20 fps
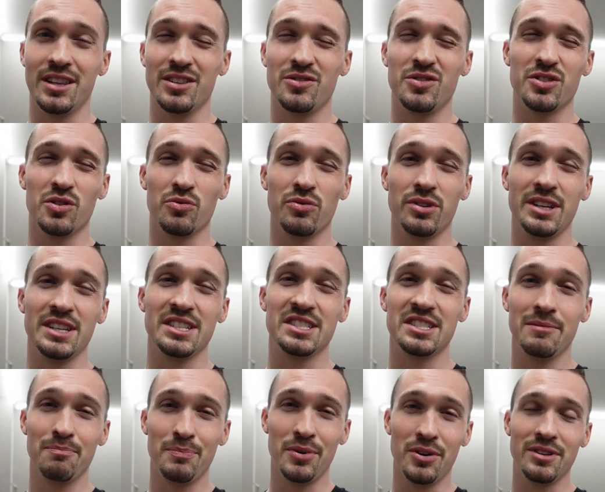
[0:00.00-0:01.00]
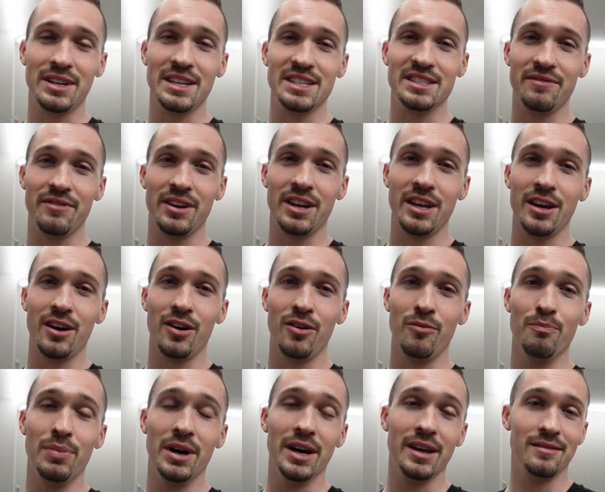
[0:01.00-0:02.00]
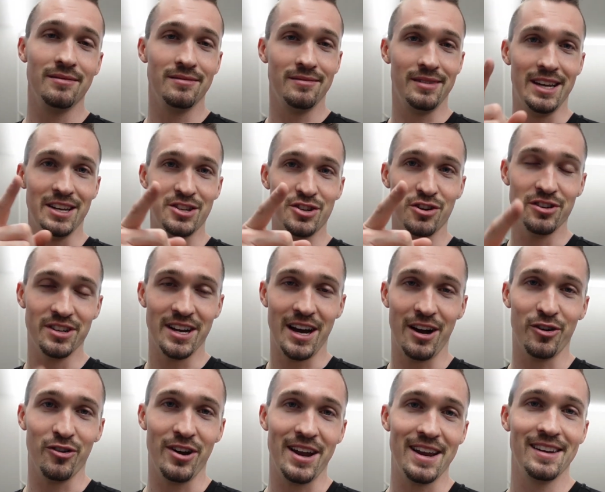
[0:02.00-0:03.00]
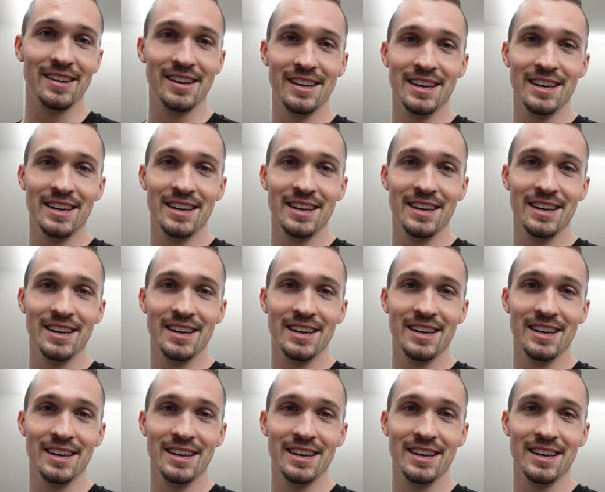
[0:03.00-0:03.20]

This was a really simple and easy video, but it turned out great.